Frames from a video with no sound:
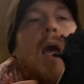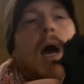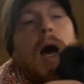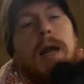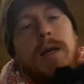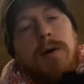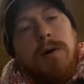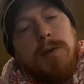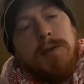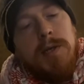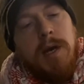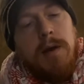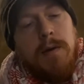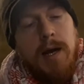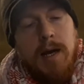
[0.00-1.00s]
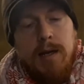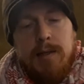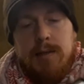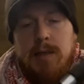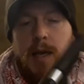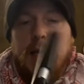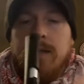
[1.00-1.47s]
and it also
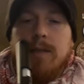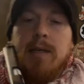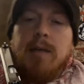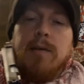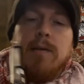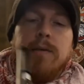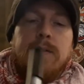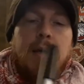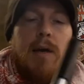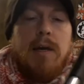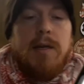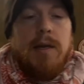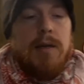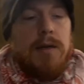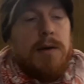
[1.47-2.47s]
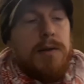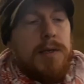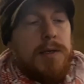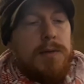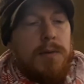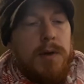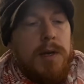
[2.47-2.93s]
has a single-sided, on
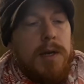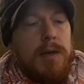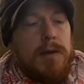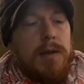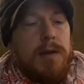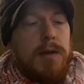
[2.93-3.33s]
this one it